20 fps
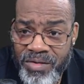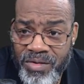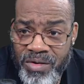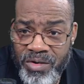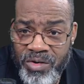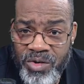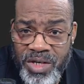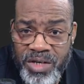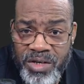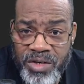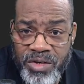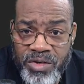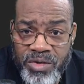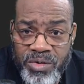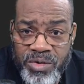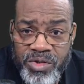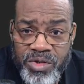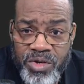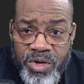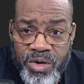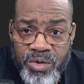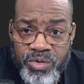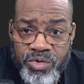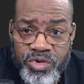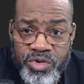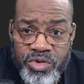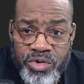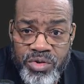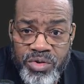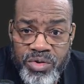all you need to do is go
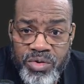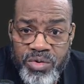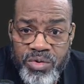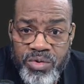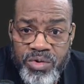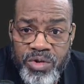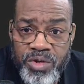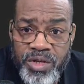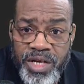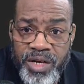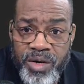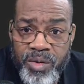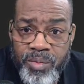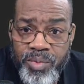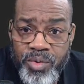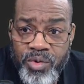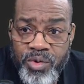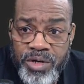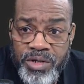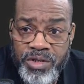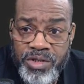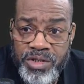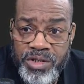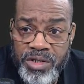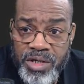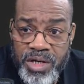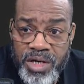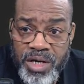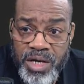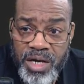to the leaderboards,
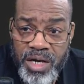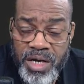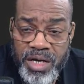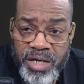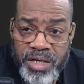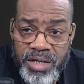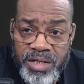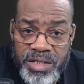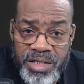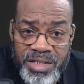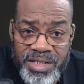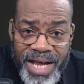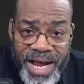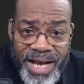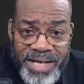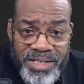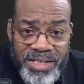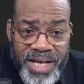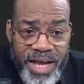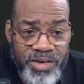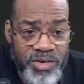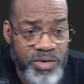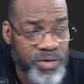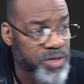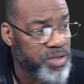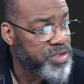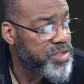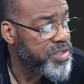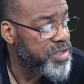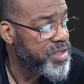detach that. You
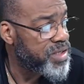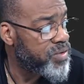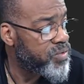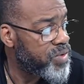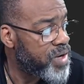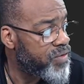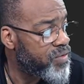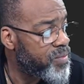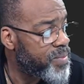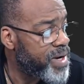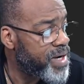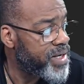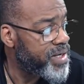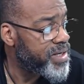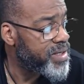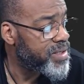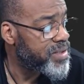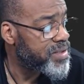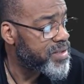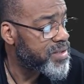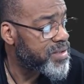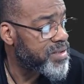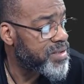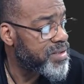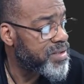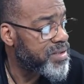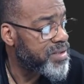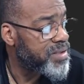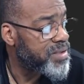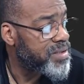can see where everybody is.
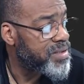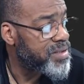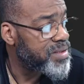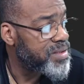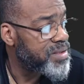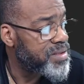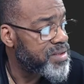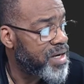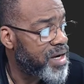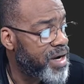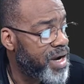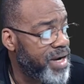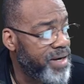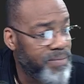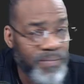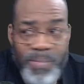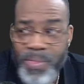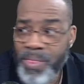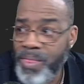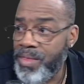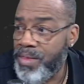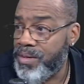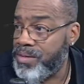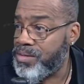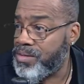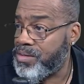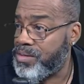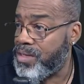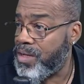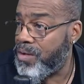All right.
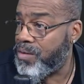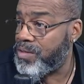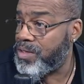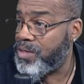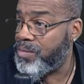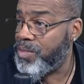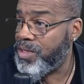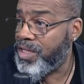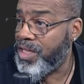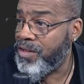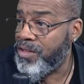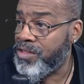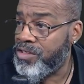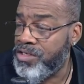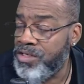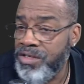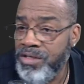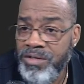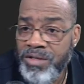So let me continue